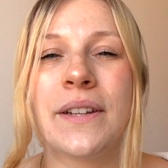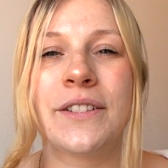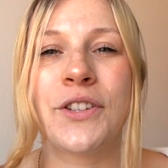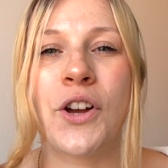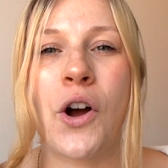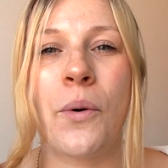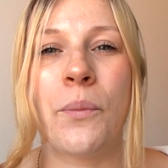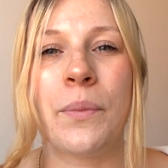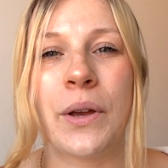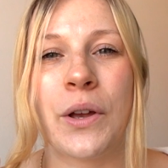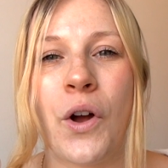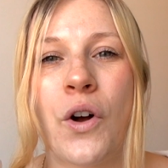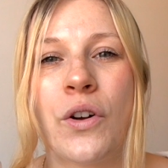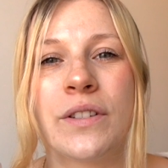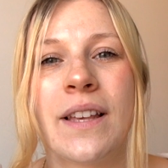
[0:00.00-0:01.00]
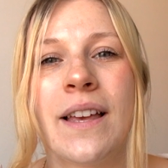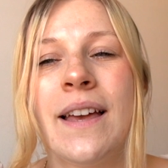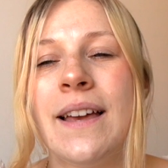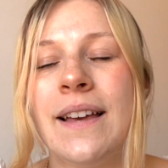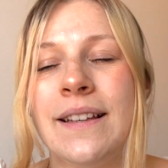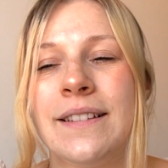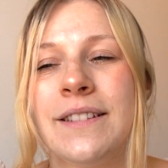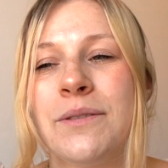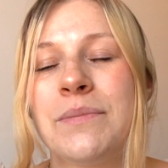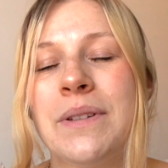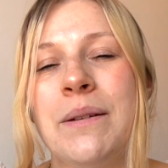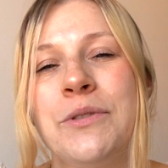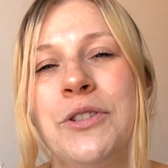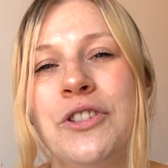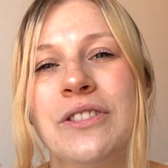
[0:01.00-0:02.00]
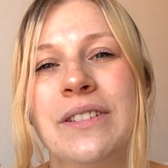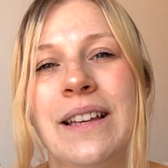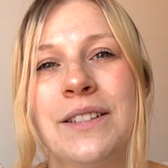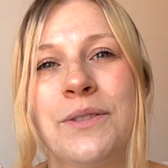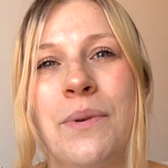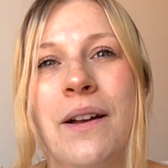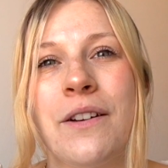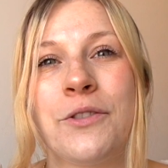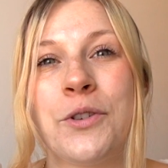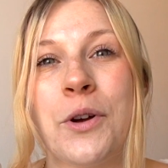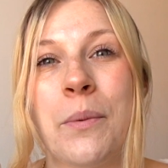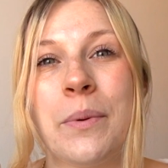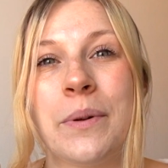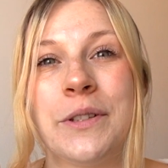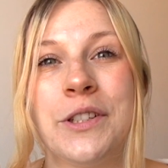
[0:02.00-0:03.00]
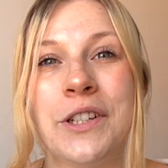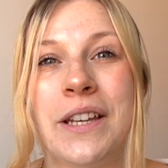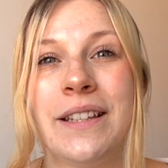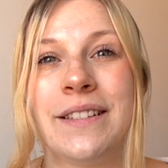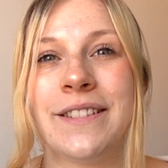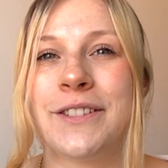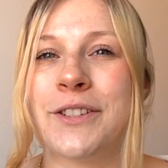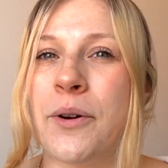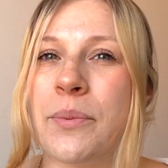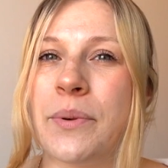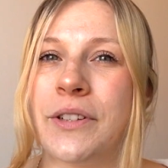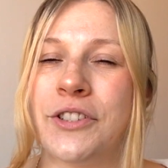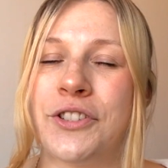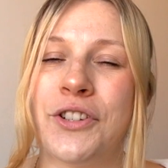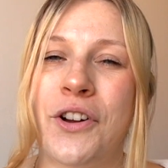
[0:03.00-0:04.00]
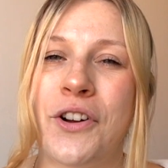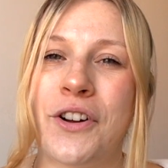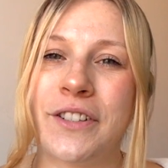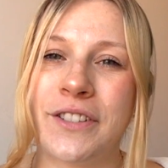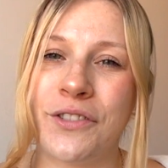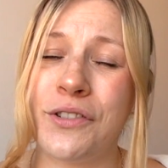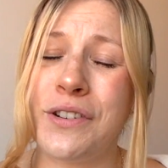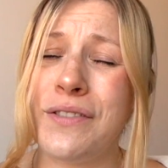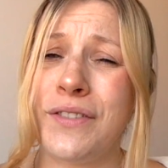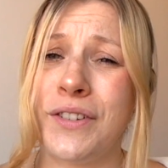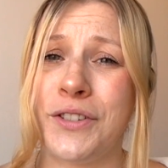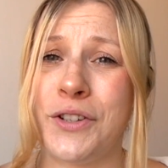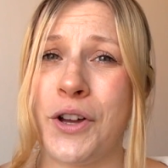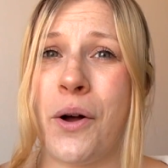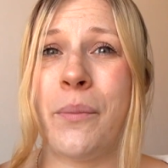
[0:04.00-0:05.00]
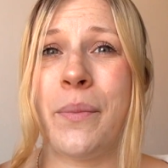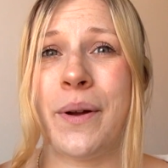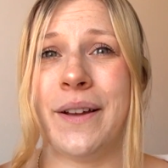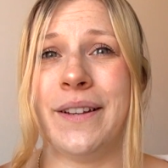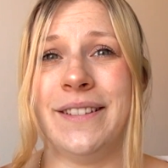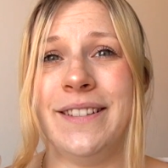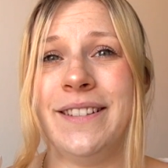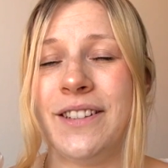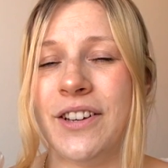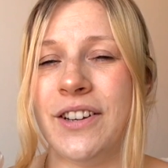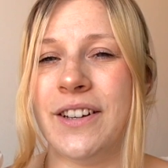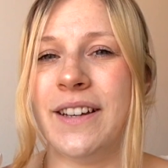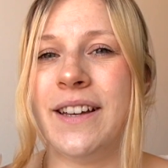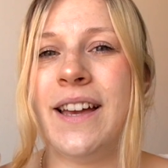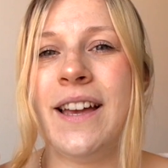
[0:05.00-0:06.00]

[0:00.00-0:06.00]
a top because sometimes you just like to wear a top and jeans, top and shorts, or even a top and skirt.